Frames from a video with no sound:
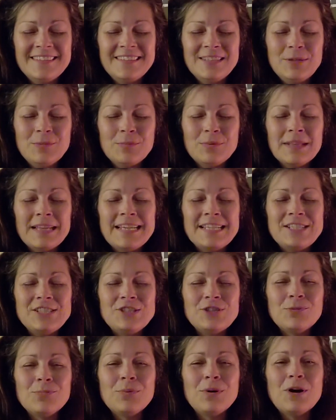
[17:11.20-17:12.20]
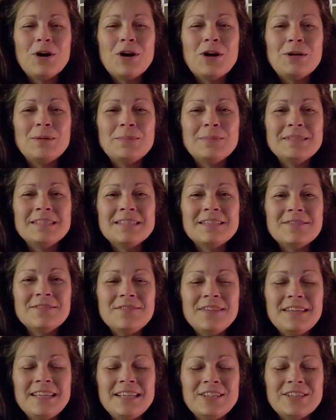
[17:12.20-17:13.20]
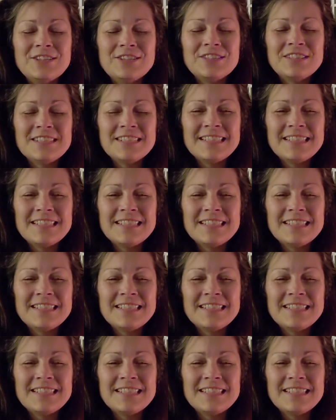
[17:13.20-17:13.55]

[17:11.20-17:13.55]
You place your palms and fingers